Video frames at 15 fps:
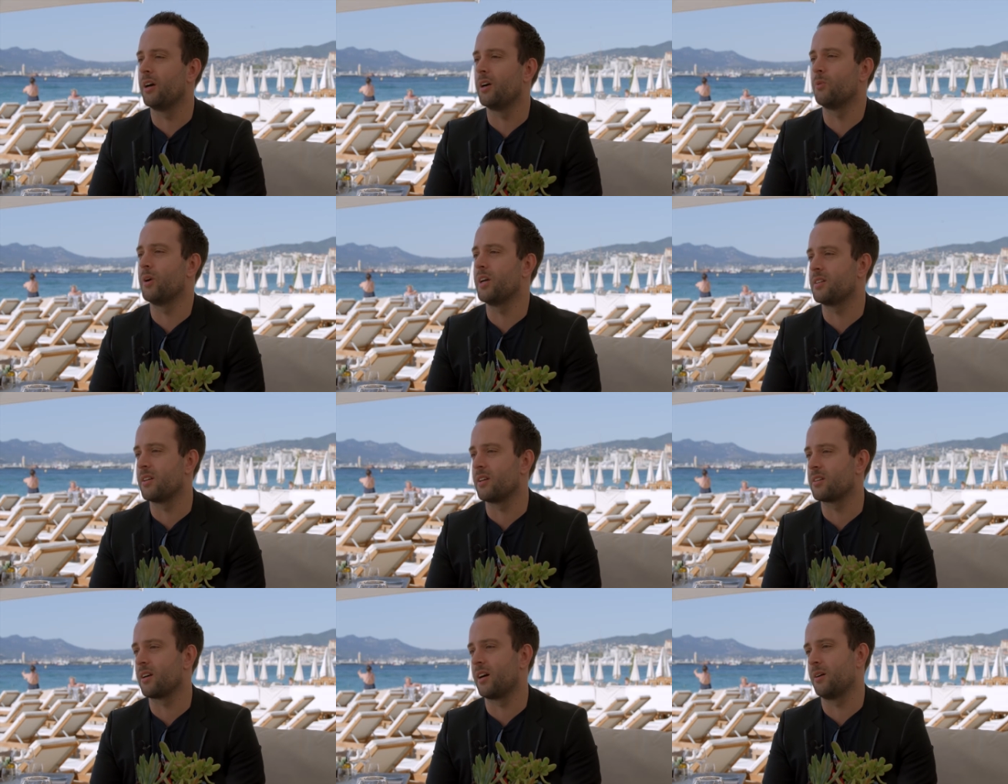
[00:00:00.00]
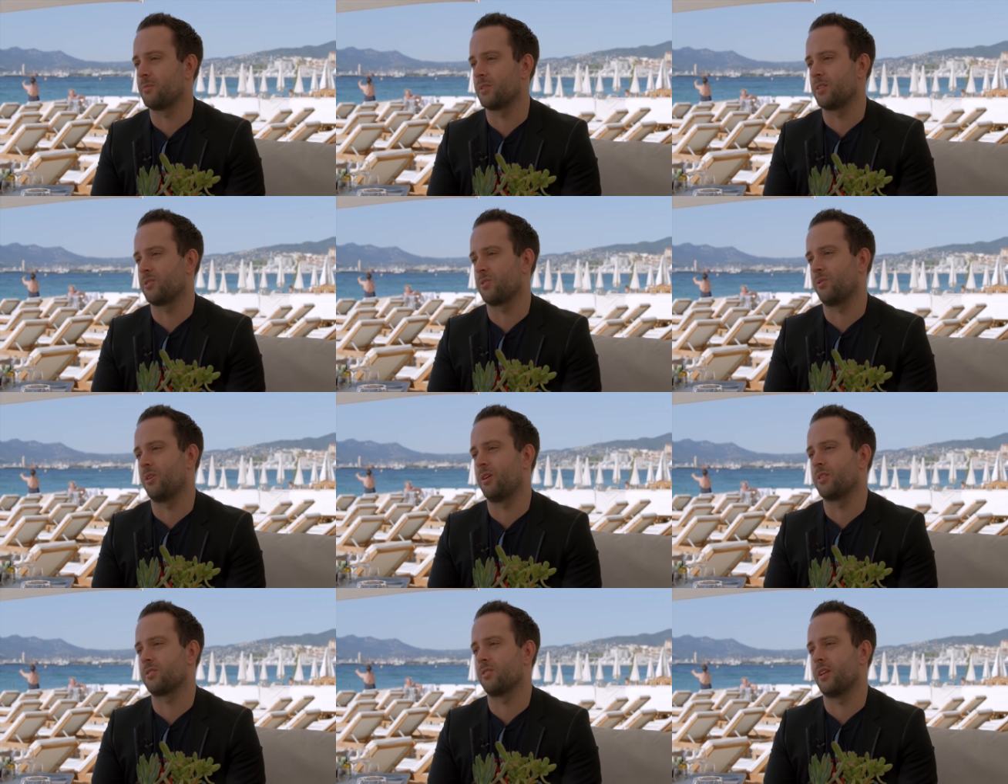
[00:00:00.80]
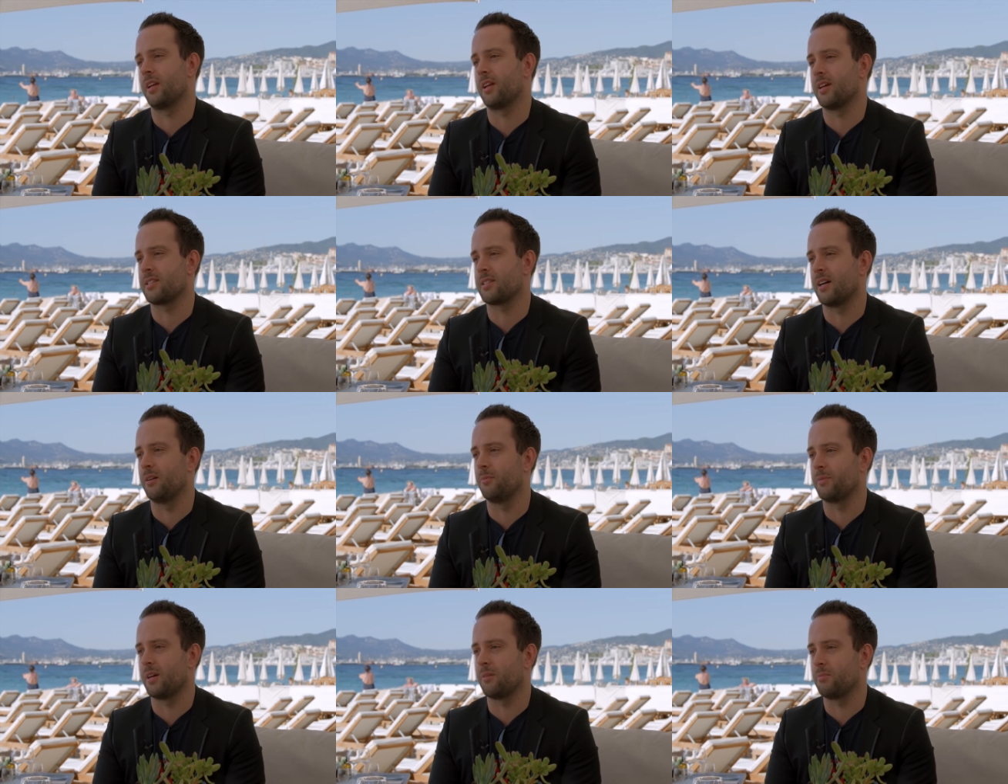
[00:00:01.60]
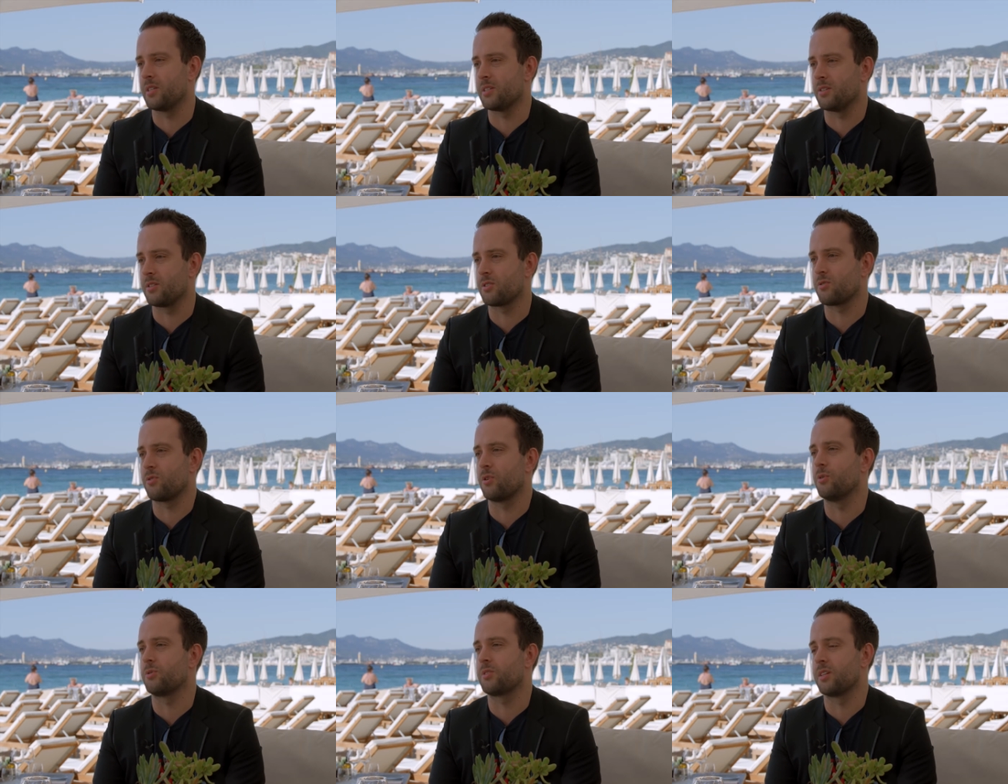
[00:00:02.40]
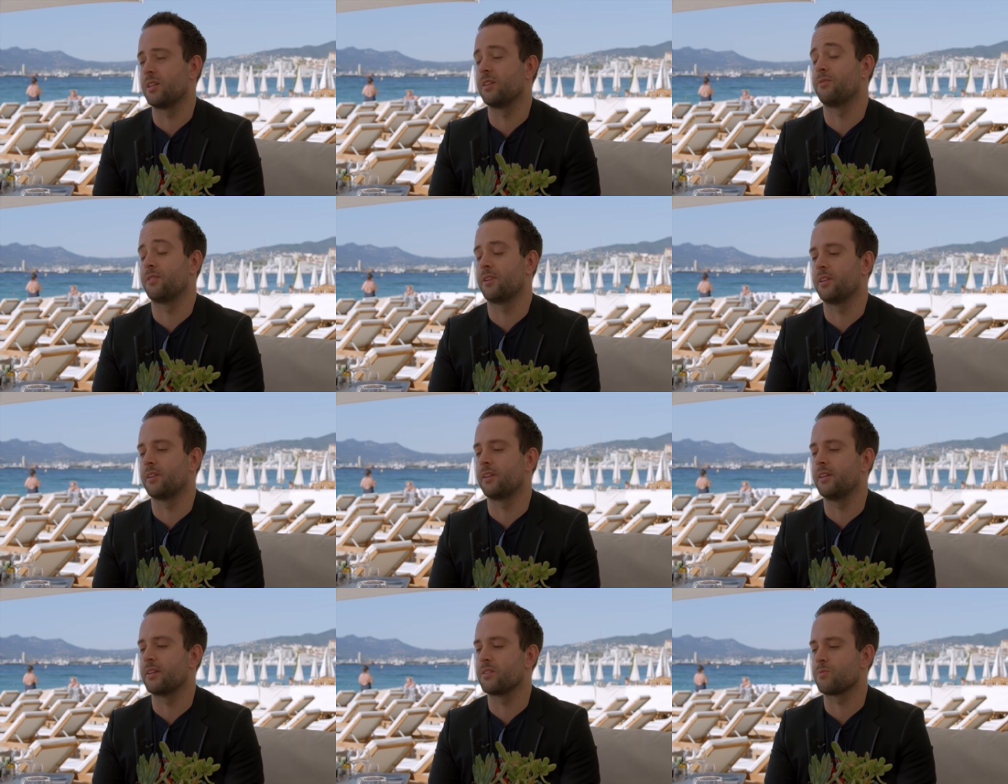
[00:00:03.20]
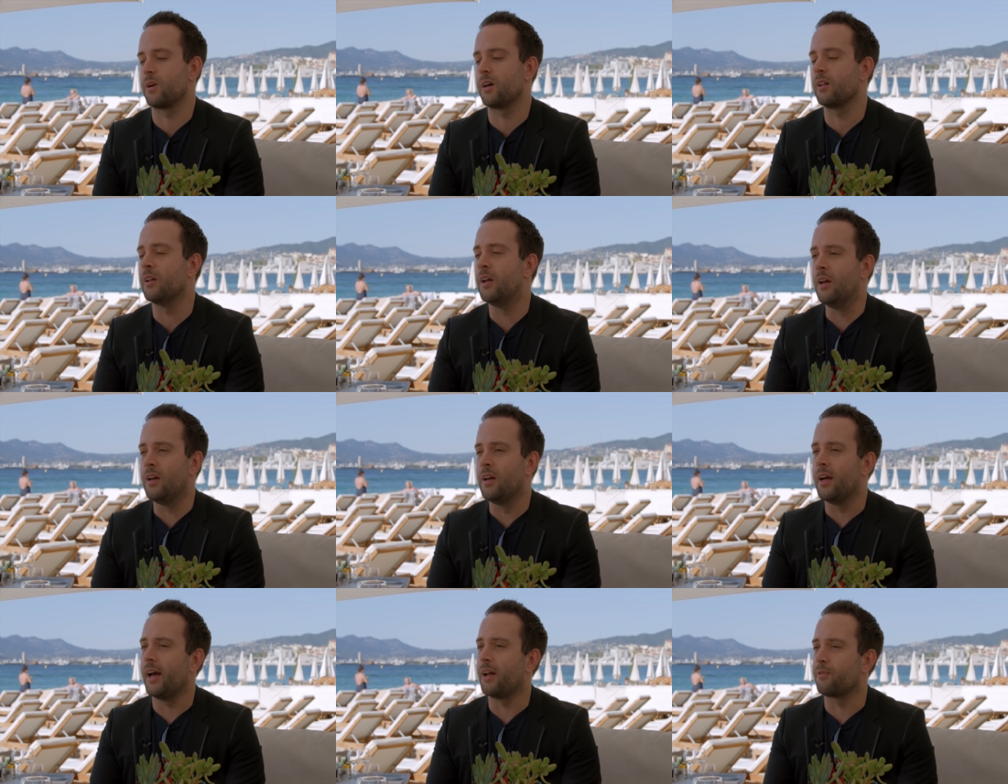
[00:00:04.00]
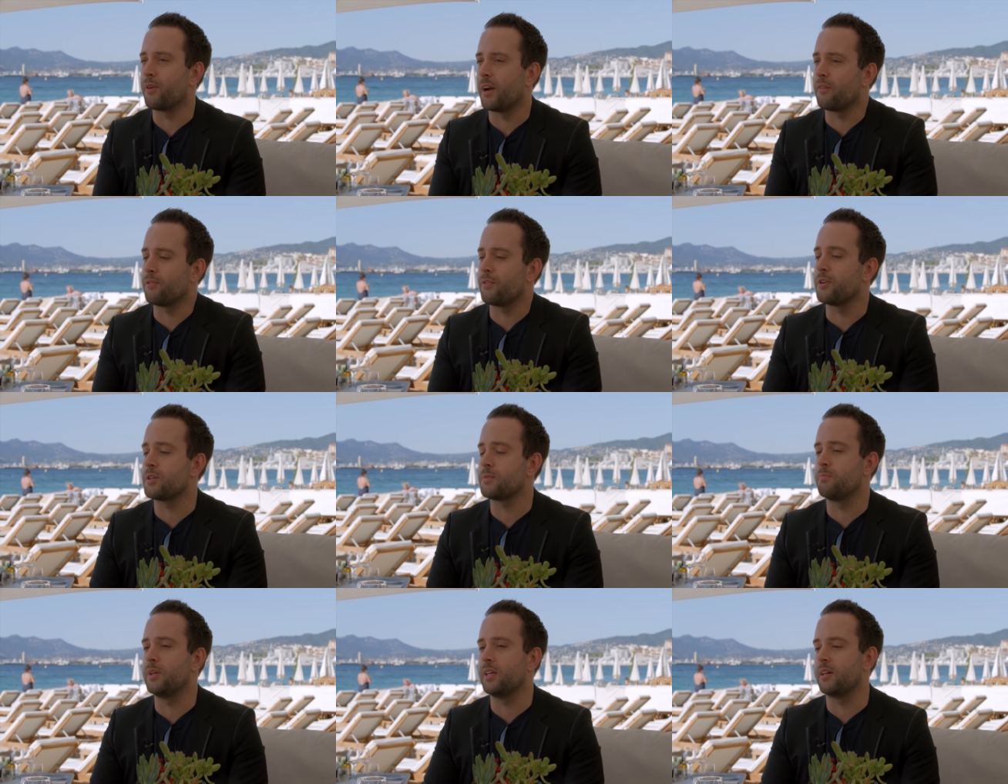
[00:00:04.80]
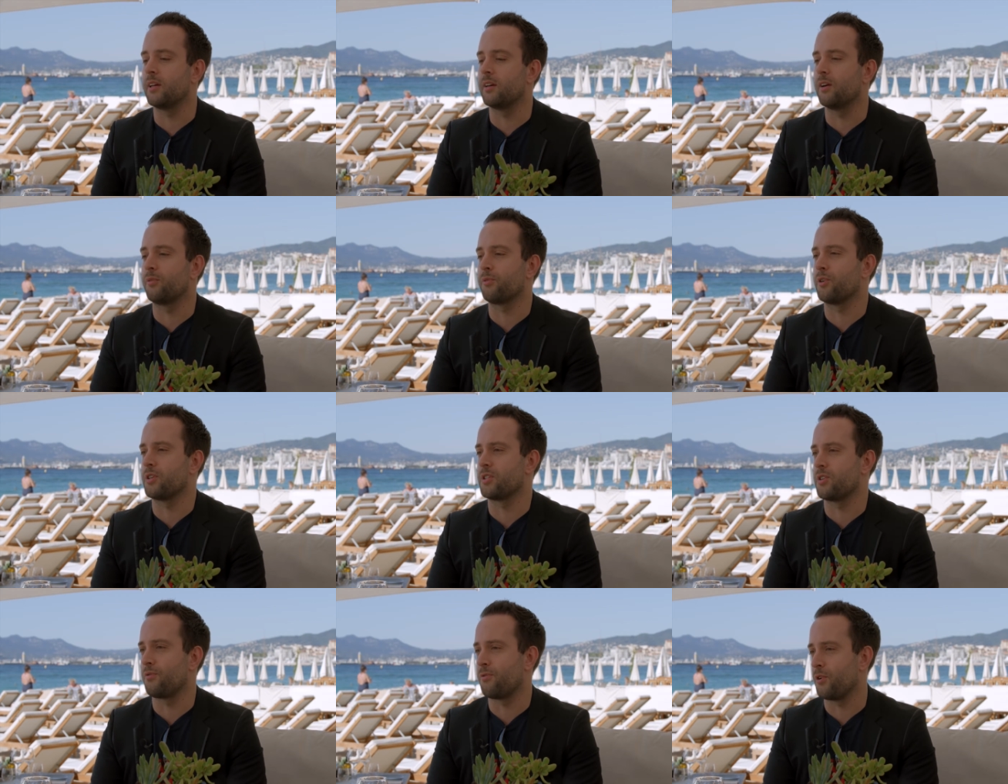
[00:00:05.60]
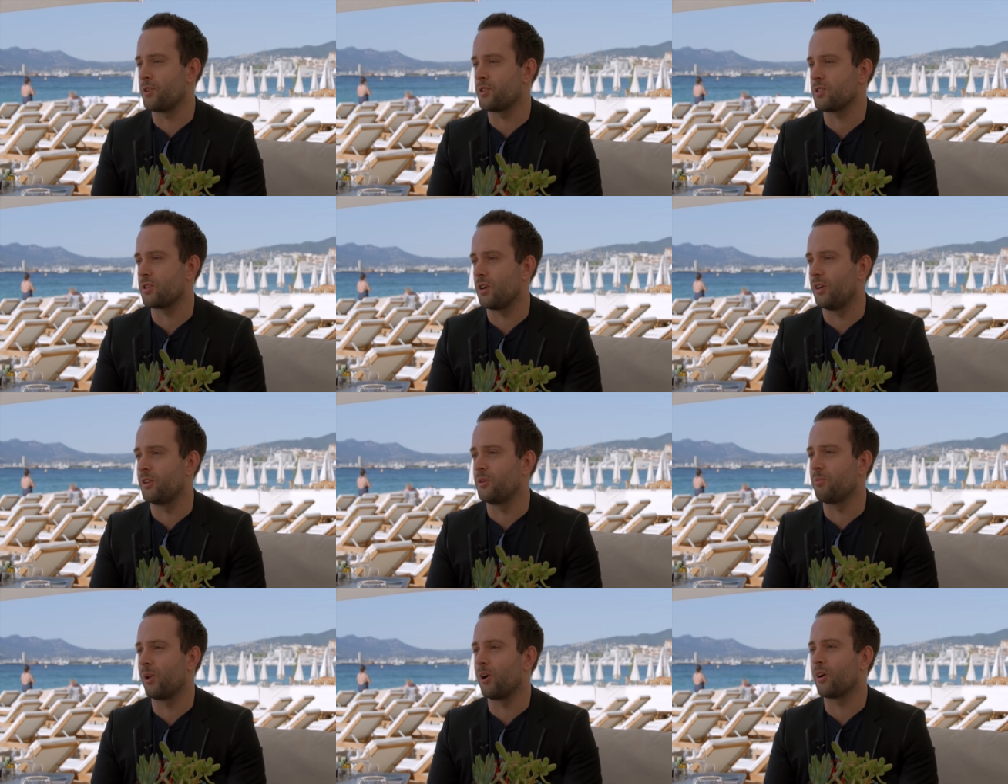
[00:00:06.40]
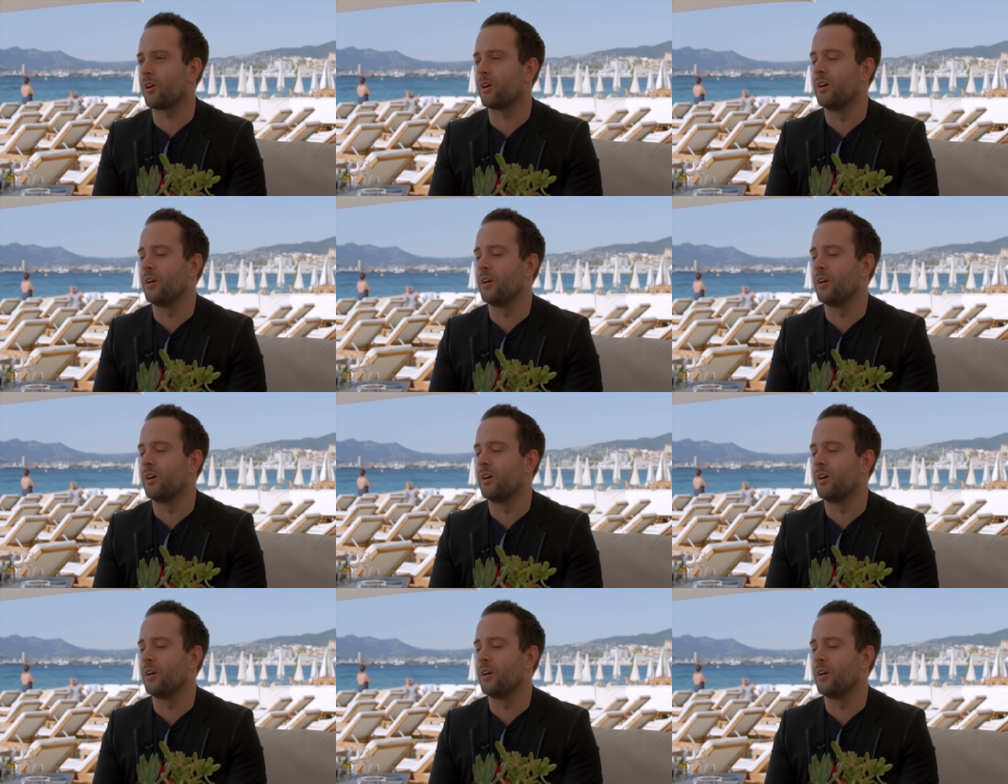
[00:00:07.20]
waiting times and so on, so that has helped that business grow significantly as well. And Frankfurt, being of course the first on the block,